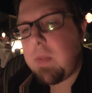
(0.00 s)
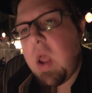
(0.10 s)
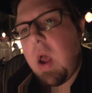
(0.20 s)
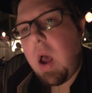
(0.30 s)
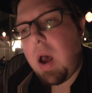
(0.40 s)

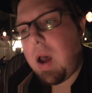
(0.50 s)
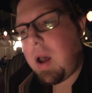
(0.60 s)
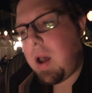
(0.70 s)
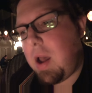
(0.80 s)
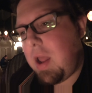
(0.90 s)

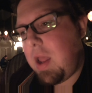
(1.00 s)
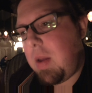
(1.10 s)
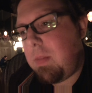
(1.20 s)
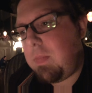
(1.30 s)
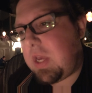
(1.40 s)
Okay.
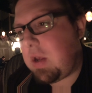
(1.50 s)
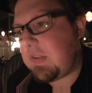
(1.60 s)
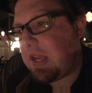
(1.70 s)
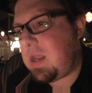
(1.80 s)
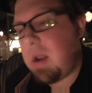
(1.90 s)

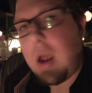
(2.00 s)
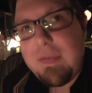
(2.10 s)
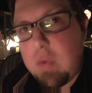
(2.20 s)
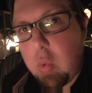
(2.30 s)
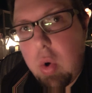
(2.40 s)
Because they did not
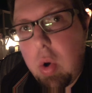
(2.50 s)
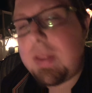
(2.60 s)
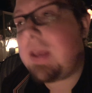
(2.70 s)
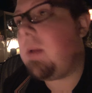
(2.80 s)
have the room.